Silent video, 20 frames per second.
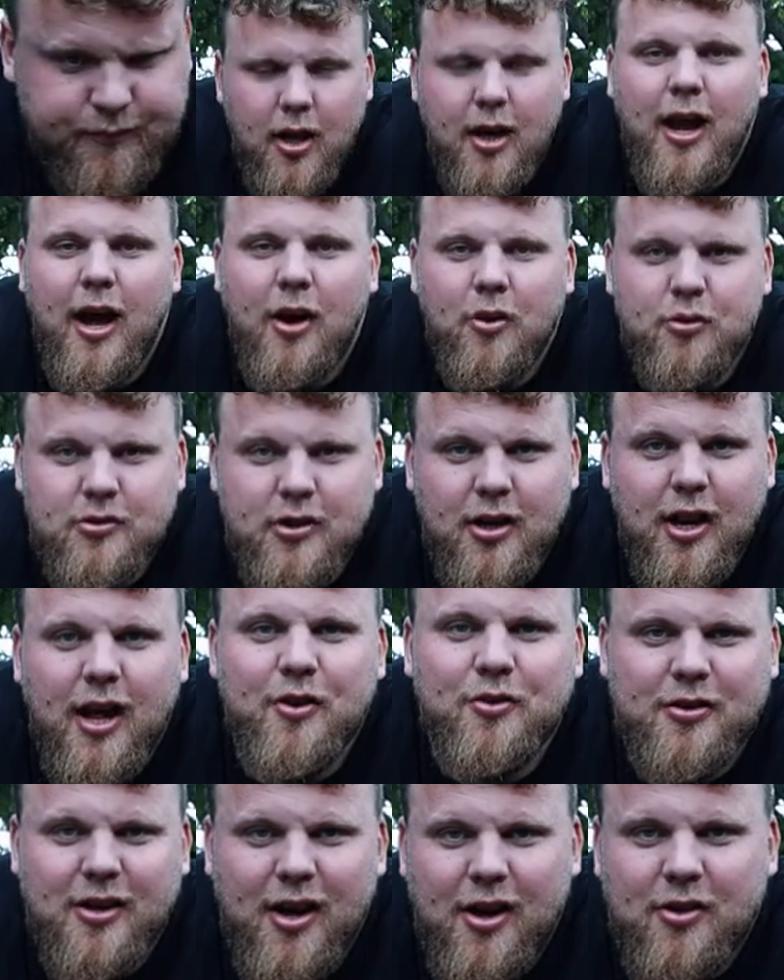Loud,
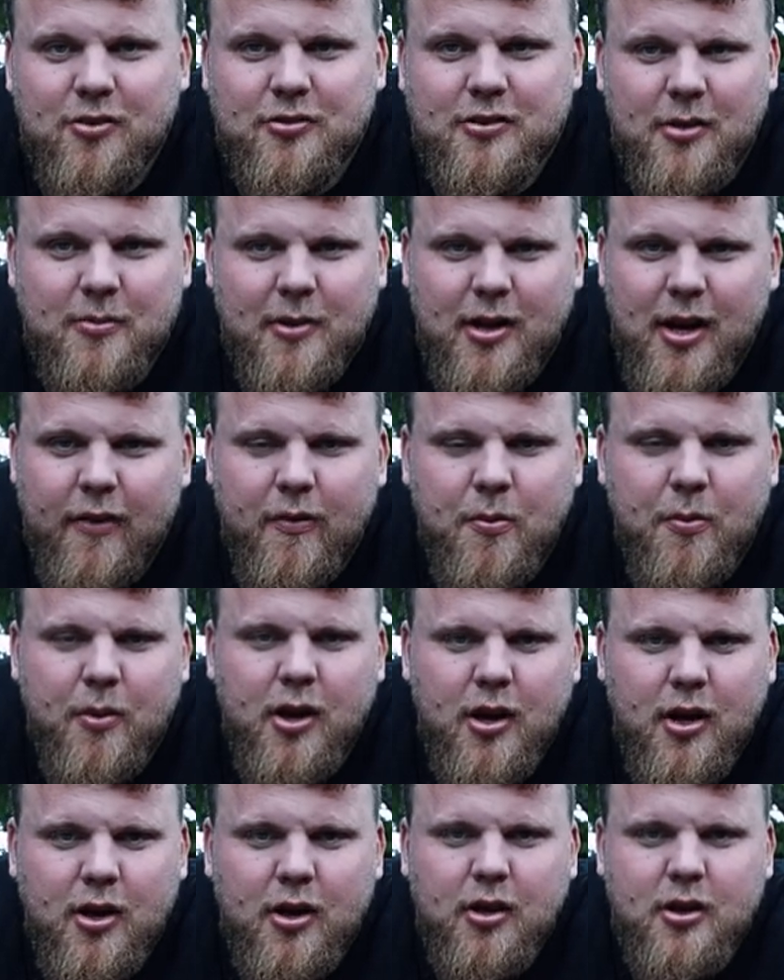loud, loud. I mean,
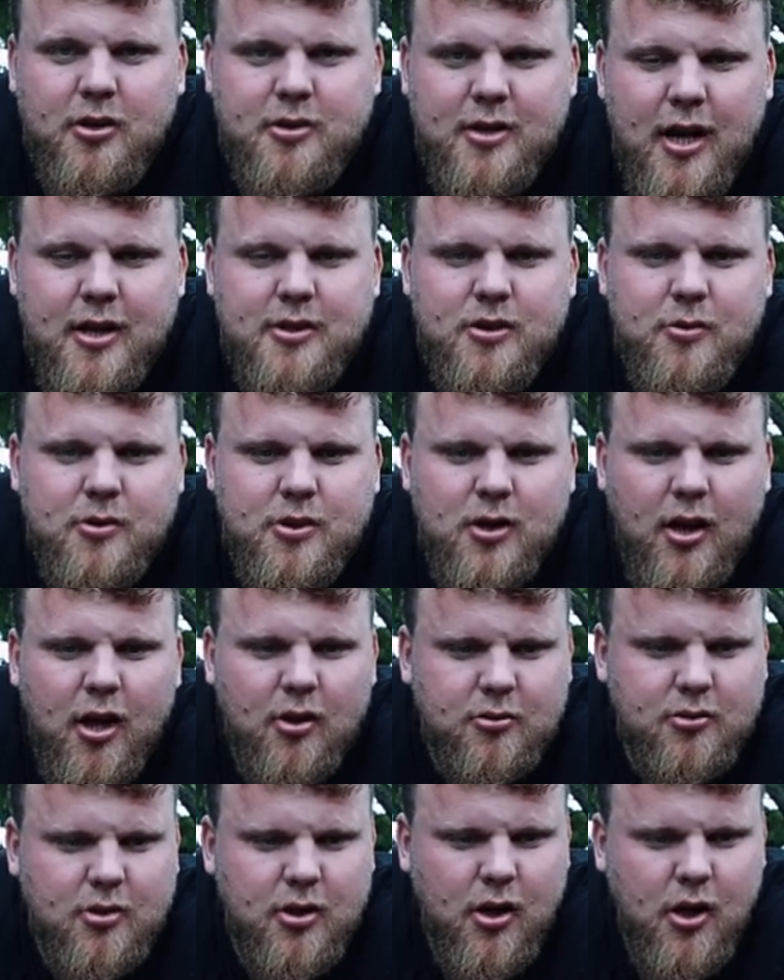everybody there says it was loud.